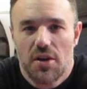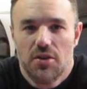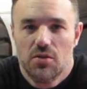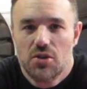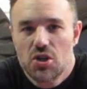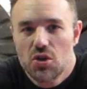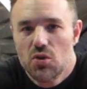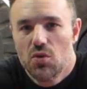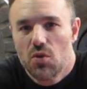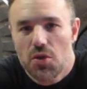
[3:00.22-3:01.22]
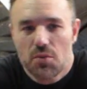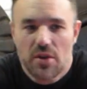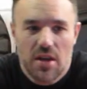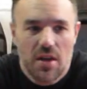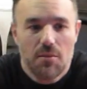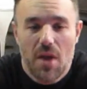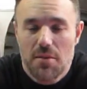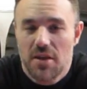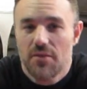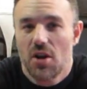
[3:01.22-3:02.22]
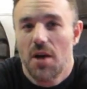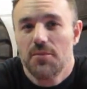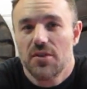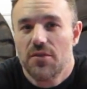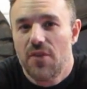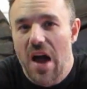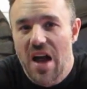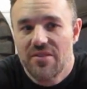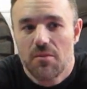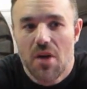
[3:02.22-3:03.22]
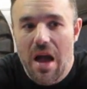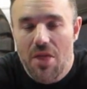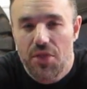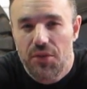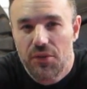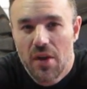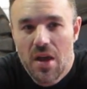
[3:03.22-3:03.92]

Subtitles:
to do 2, 3, maybe even up to 5 breaths.